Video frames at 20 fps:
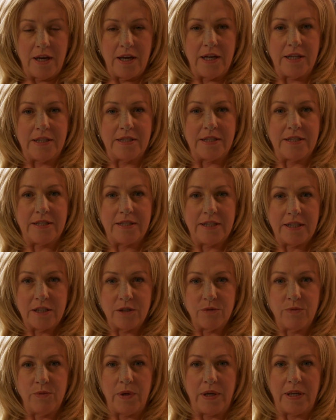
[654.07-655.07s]
It's a
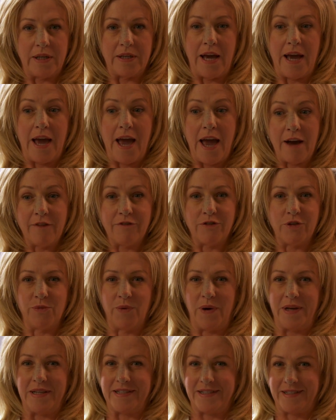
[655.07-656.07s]
6 week, I have to
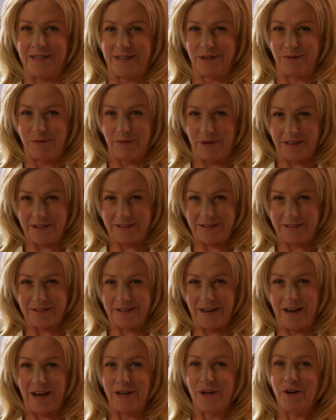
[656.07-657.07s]
wait 6
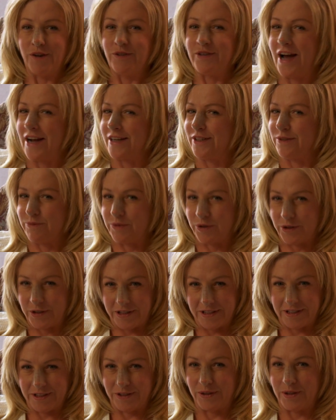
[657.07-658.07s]
weeks. I know Dr.
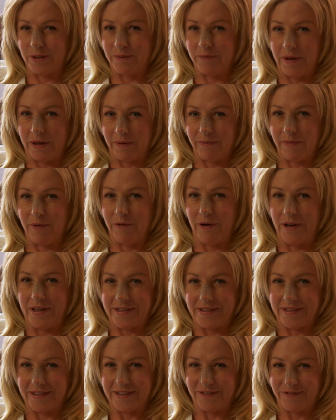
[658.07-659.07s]
Morris is going to make me
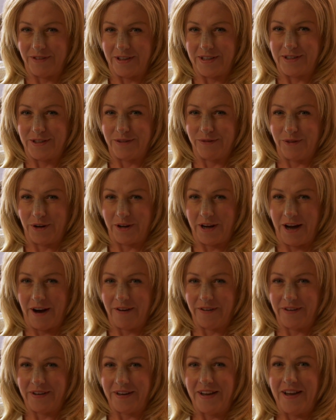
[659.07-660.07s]
wait 6 weeks to work
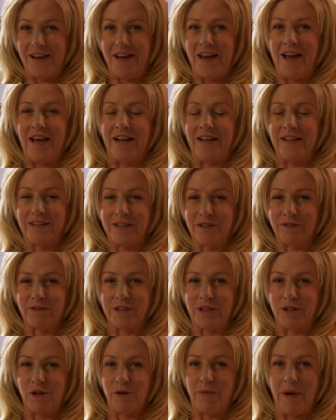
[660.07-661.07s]
out and
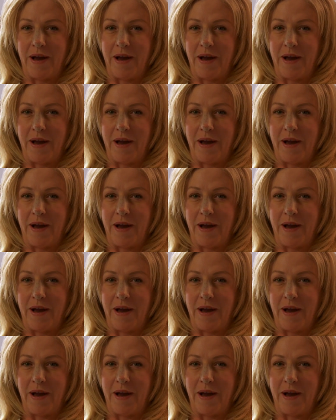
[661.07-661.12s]
literally go